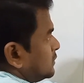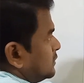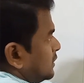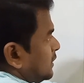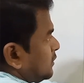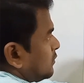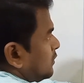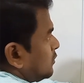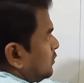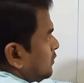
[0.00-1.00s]
z equal
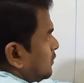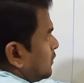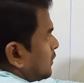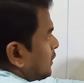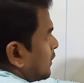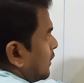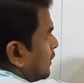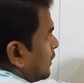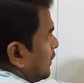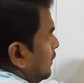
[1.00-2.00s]
to
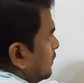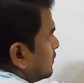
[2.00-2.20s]
a